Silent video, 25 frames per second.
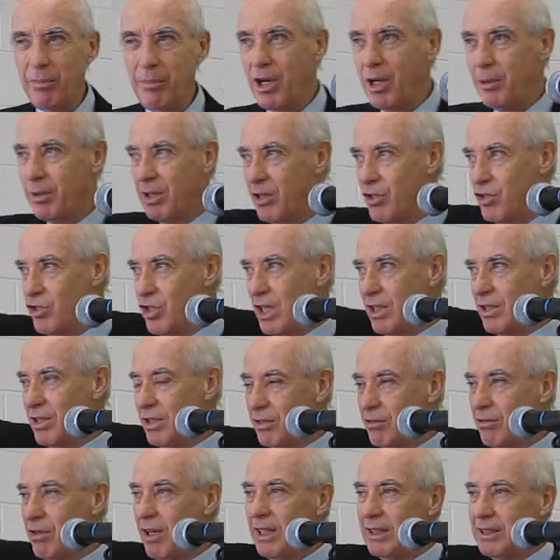put it because
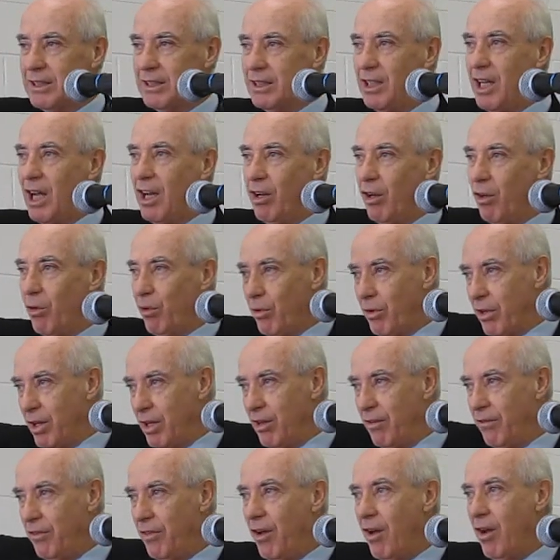Jesus Christ is not lower
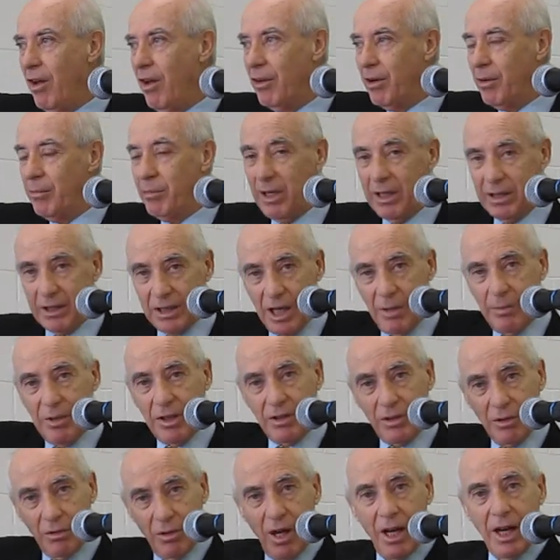than the Father, but
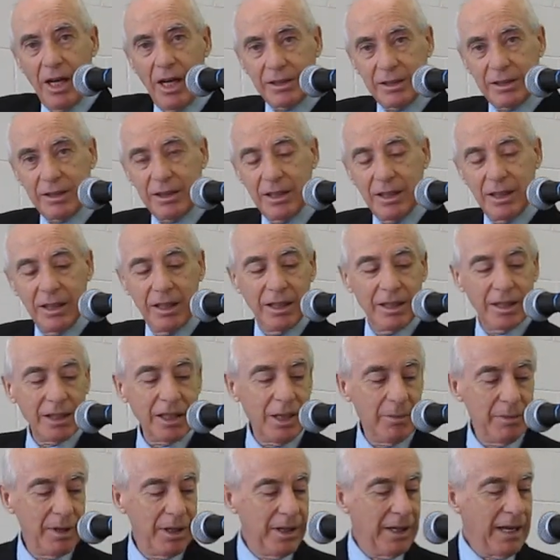coming to us.
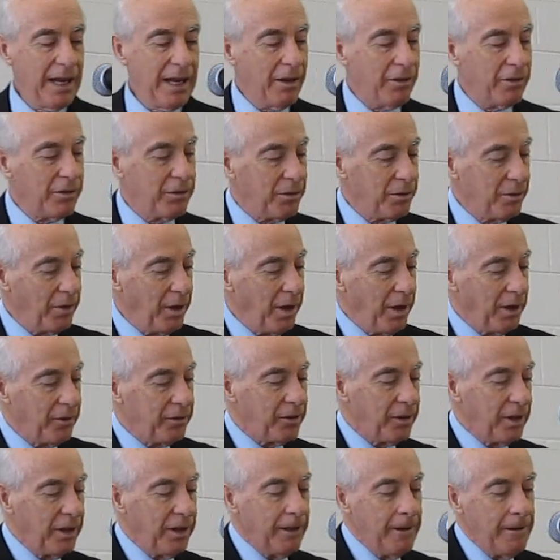Coming down to
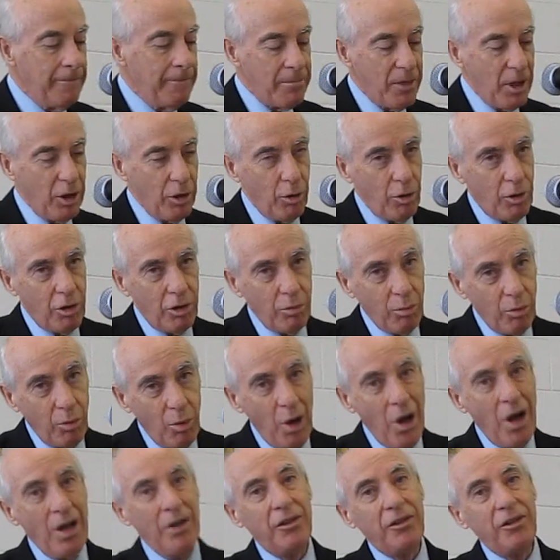us. The Lord
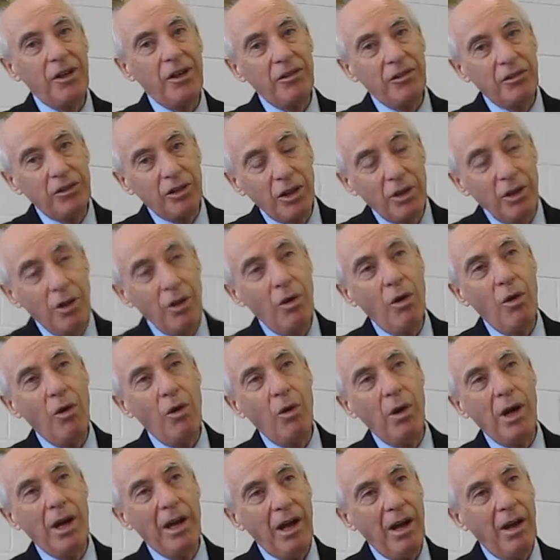wants us to
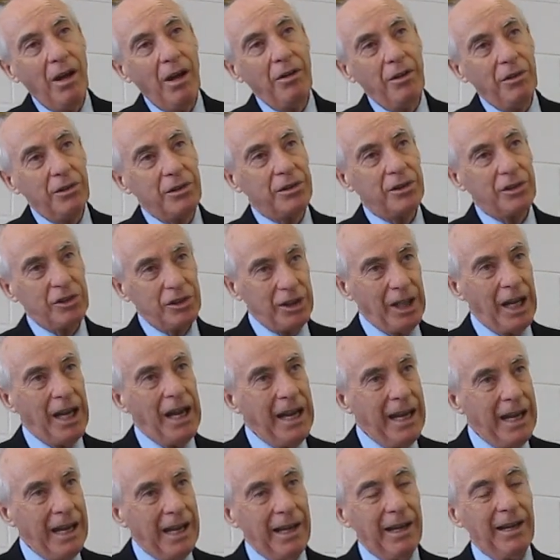know and
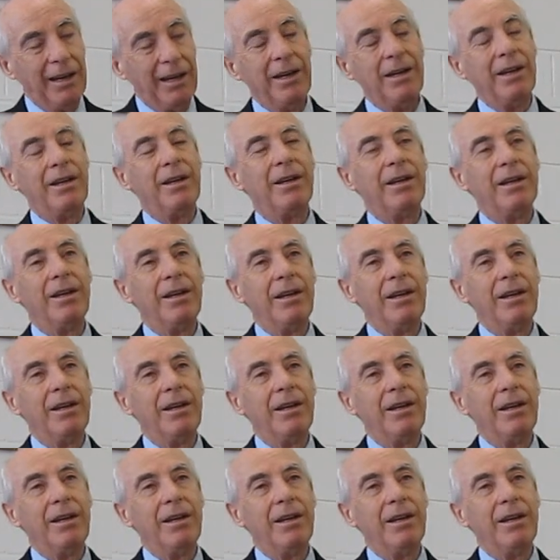understand